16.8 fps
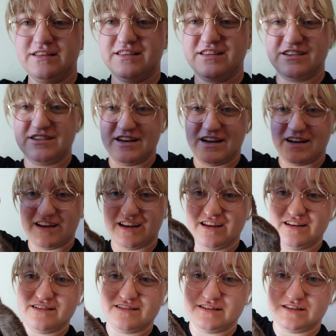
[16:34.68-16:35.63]
The
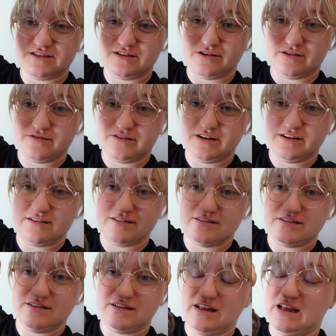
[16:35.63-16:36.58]
jacket, start of it
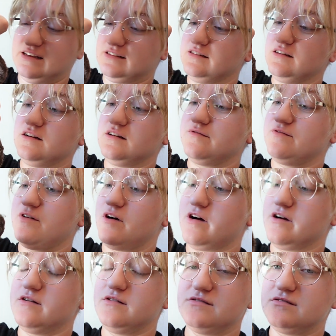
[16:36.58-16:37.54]
hasn't gone
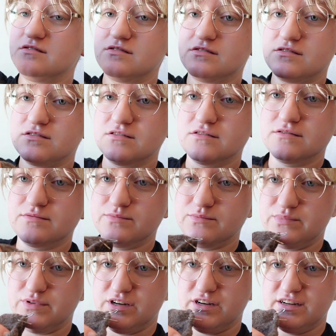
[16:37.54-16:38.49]
far,
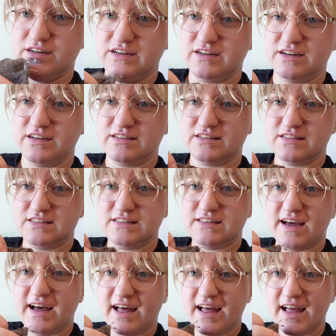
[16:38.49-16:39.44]
but it is
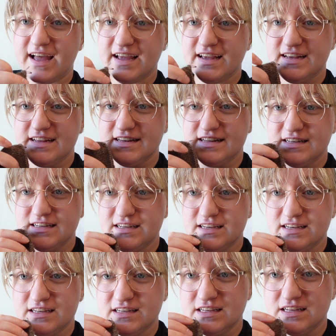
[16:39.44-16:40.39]

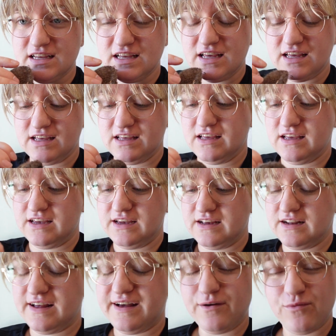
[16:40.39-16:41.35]
tiny.
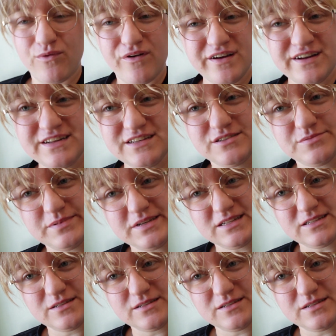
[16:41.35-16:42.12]
And I want it to be a